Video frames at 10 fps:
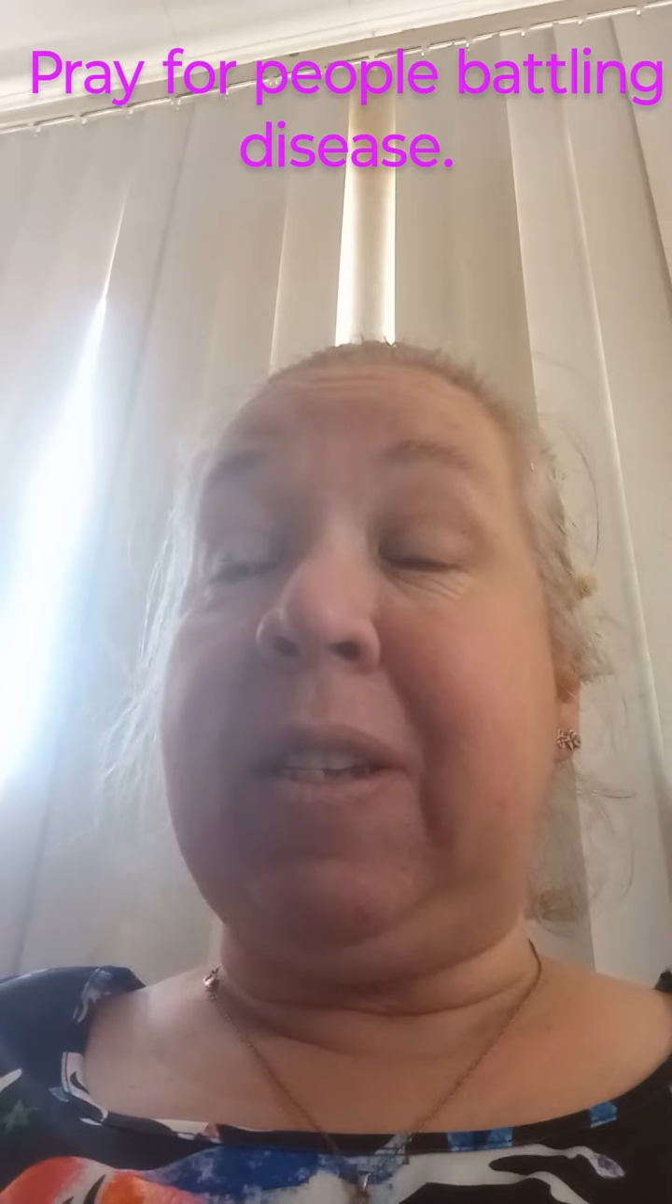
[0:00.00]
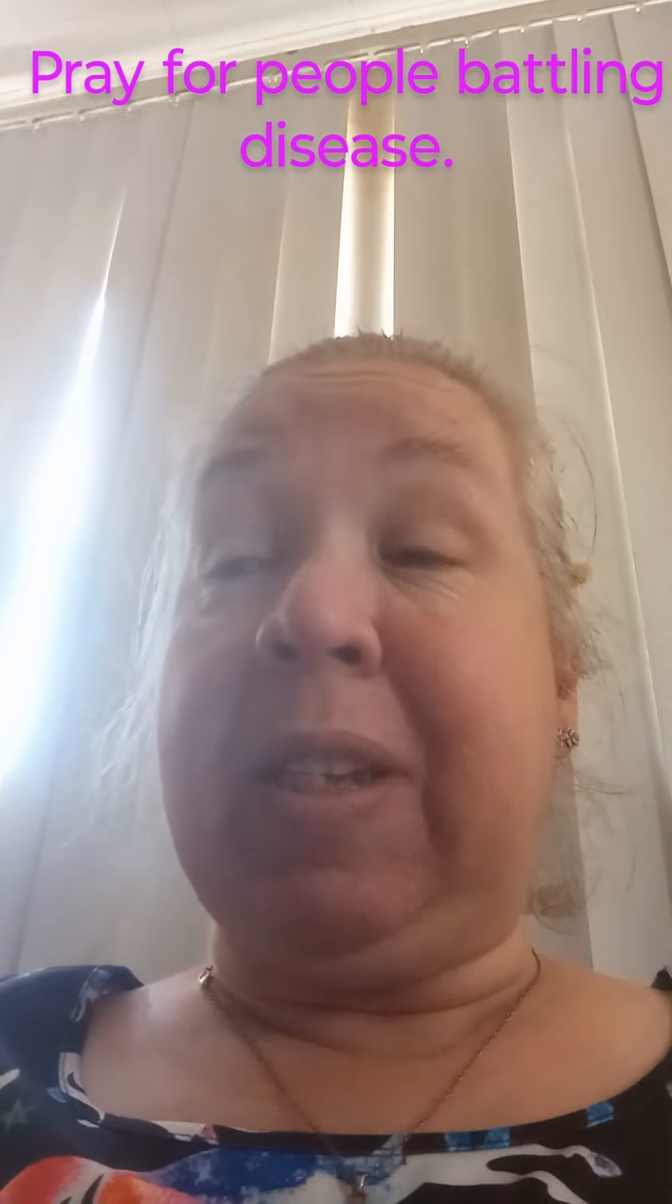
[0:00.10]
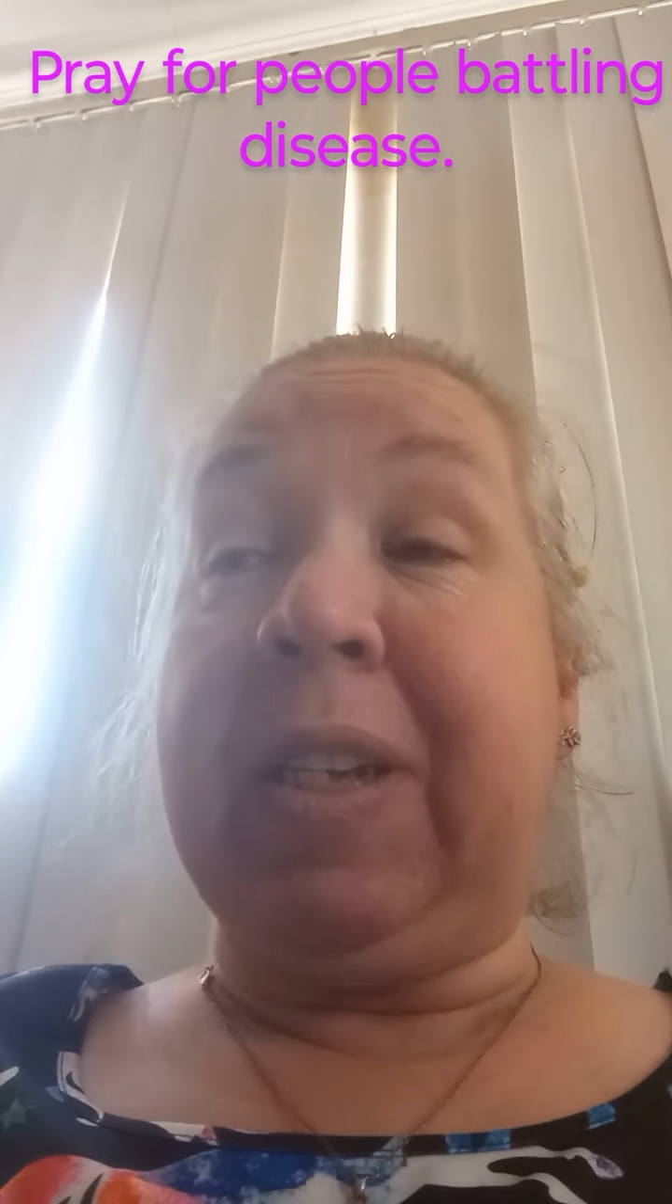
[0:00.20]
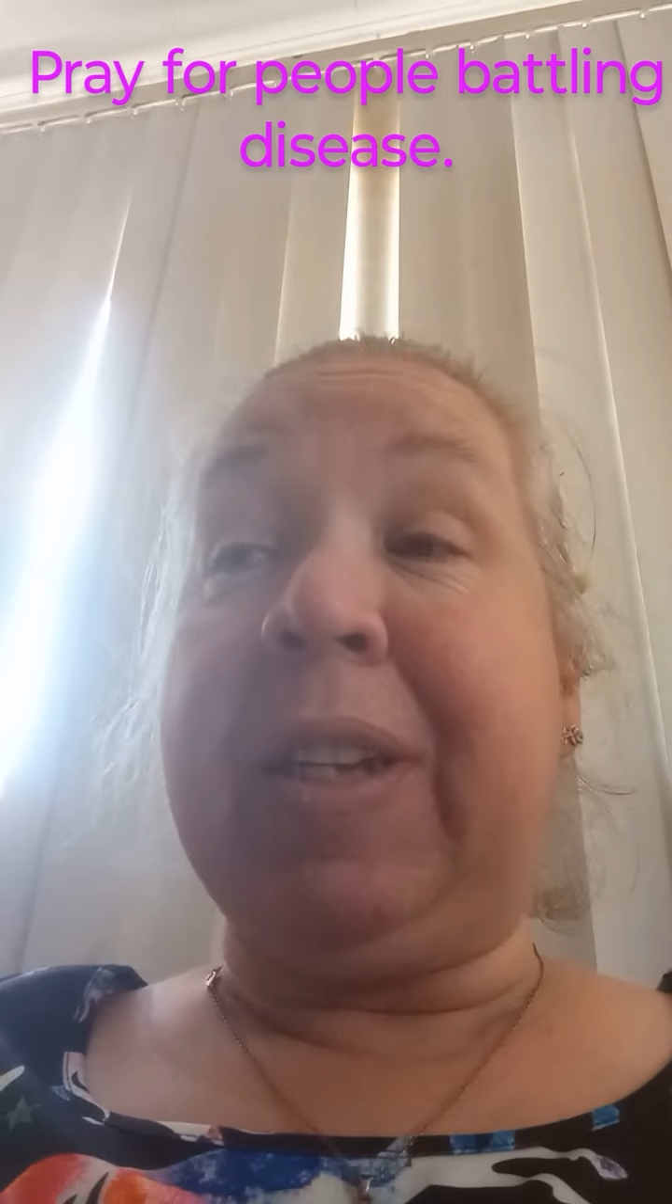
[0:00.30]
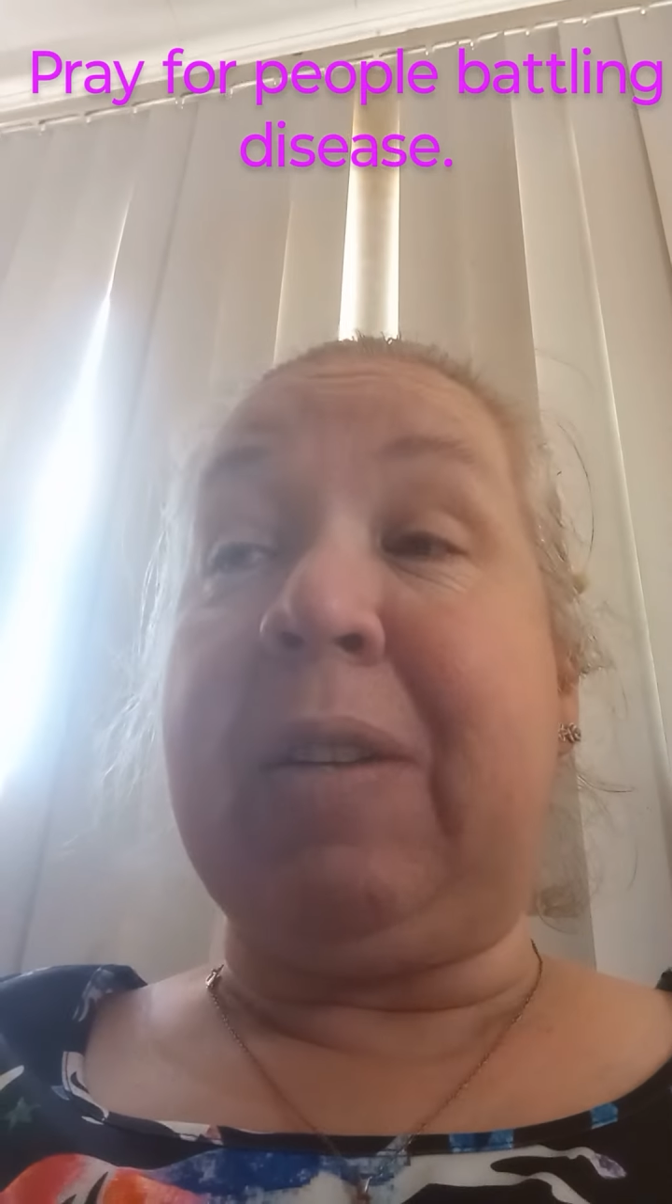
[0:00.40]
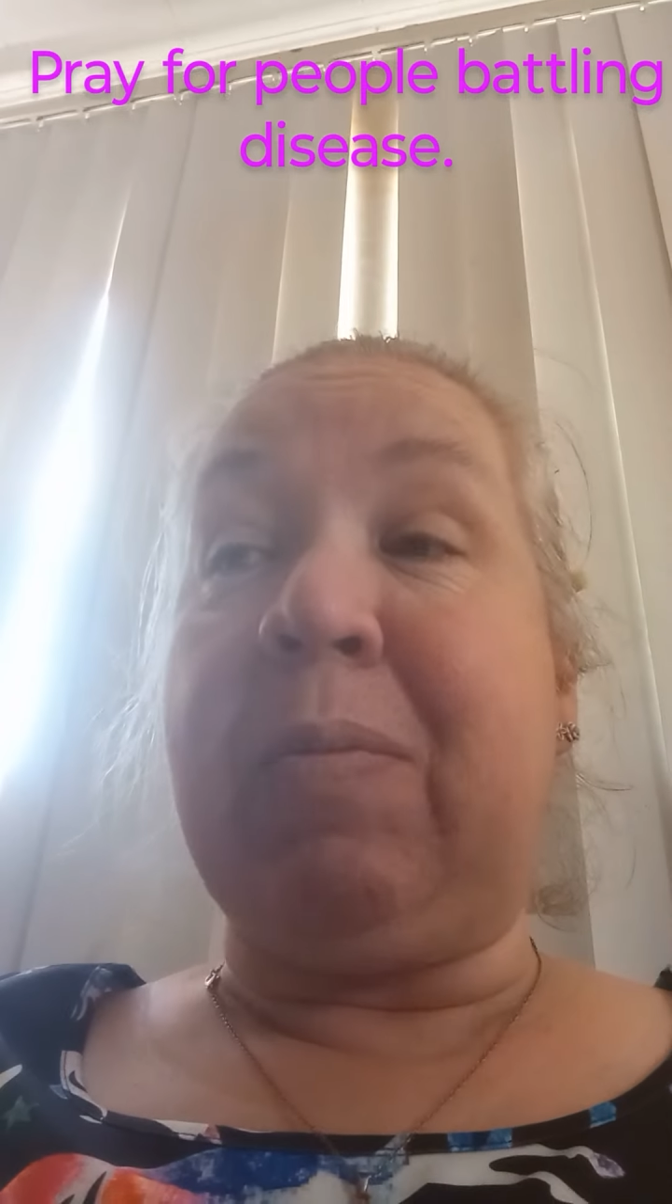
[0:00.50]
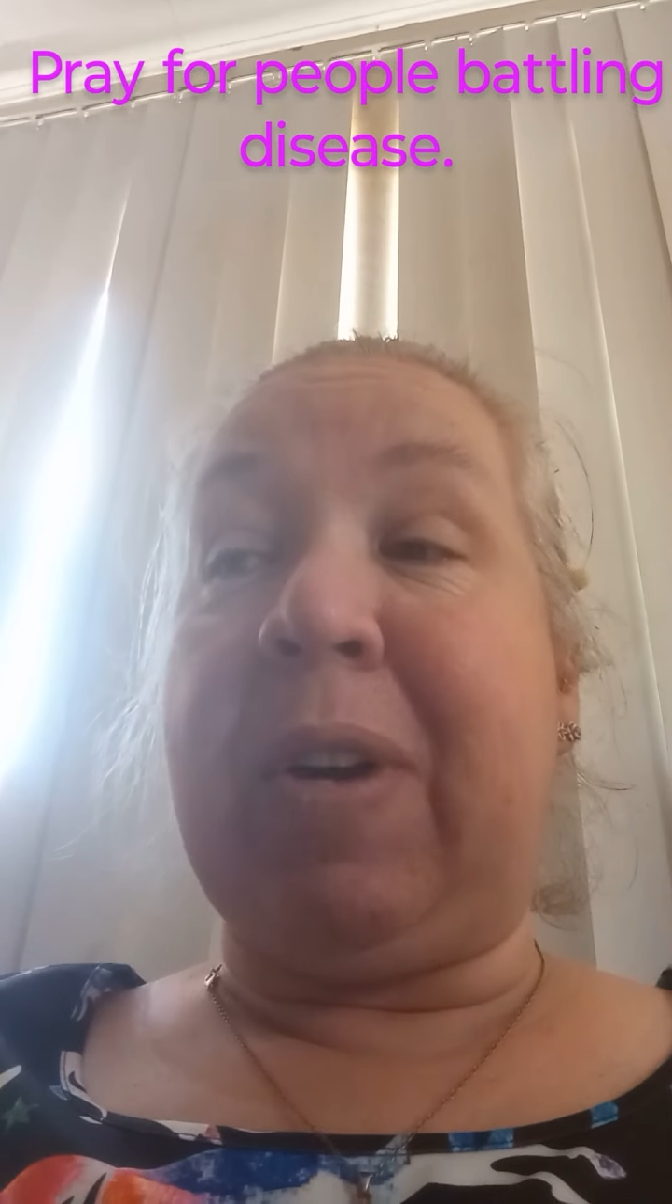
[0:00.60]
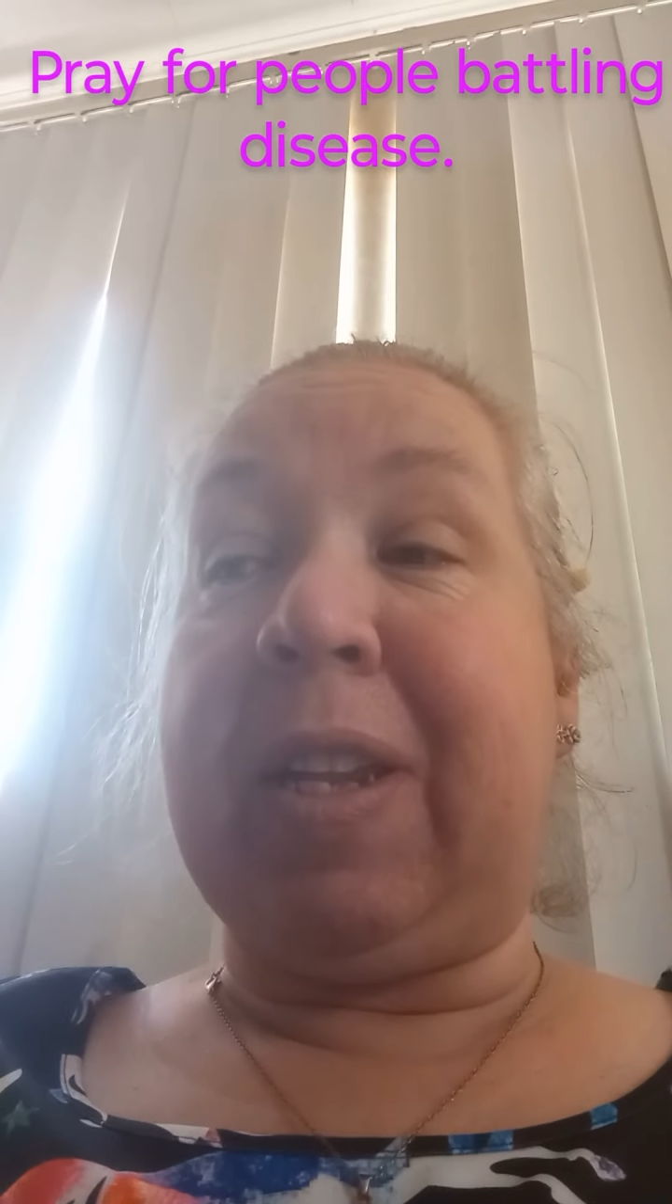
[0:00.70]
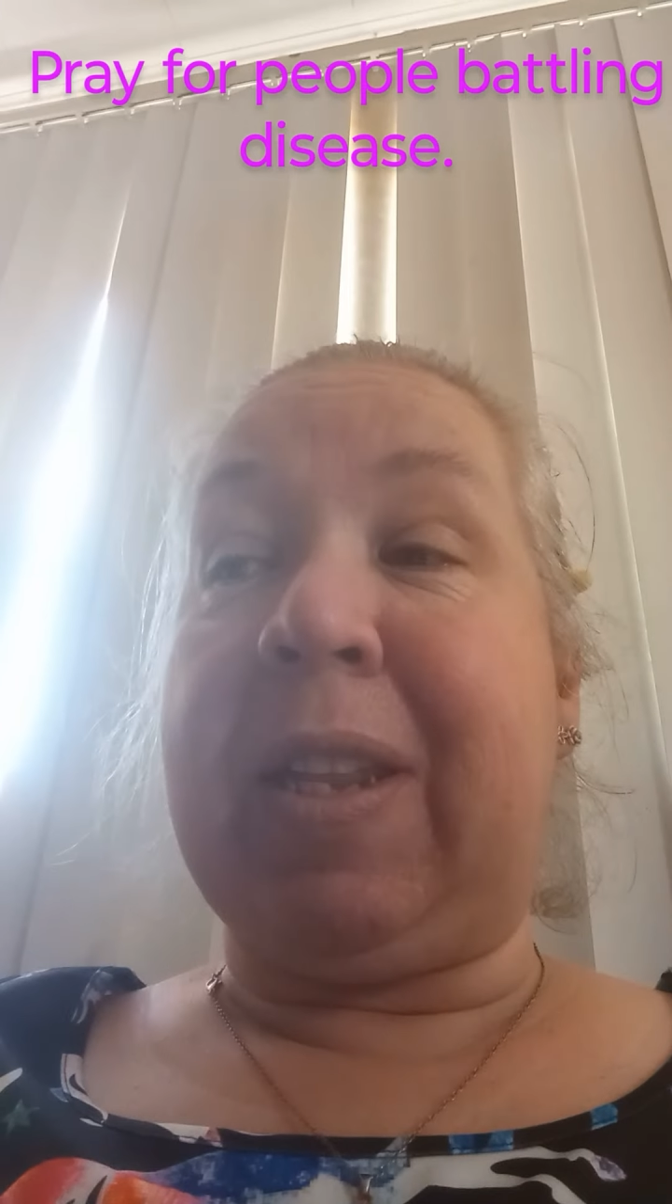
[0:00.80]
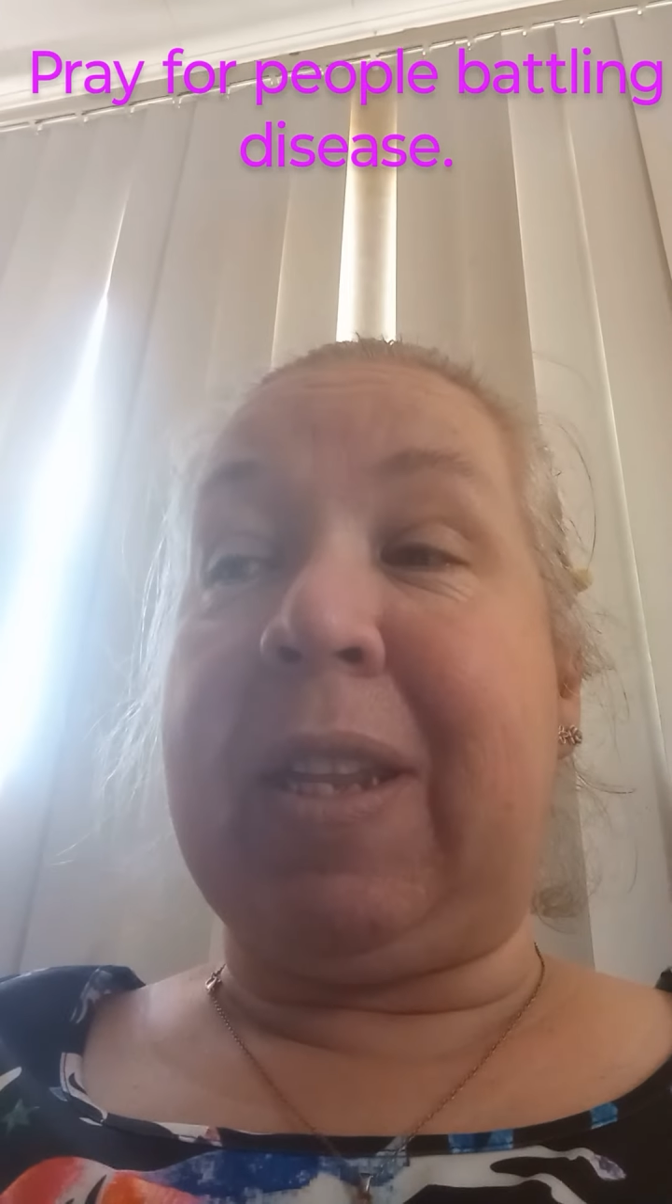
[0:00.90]
dealing
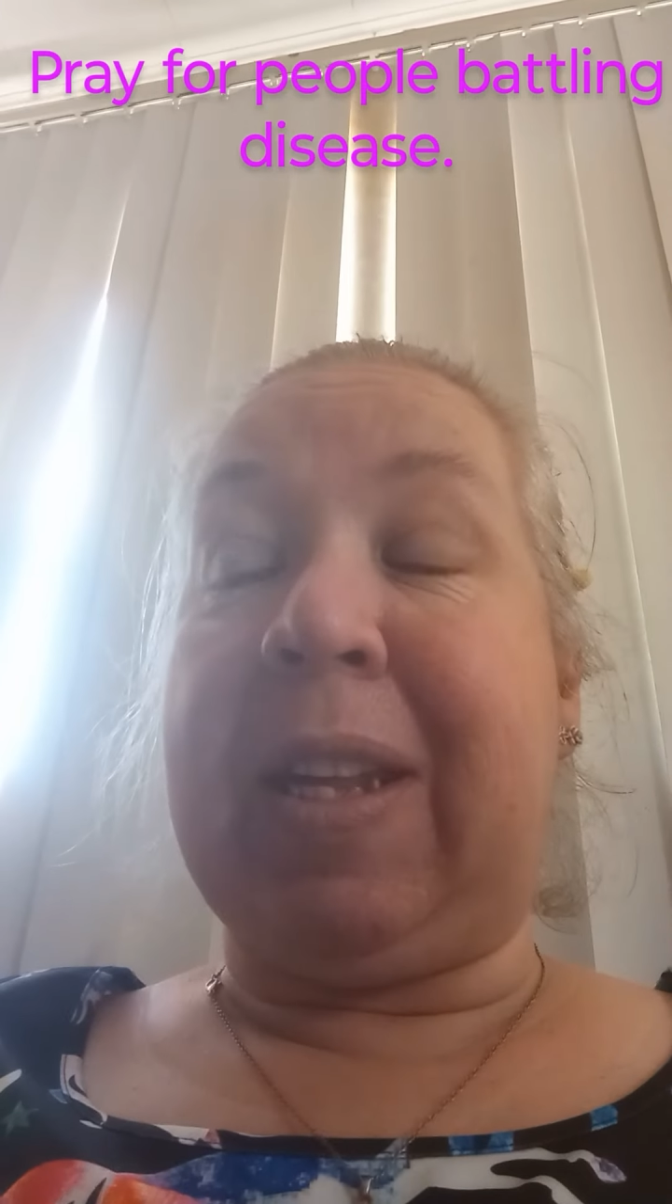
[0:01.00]
with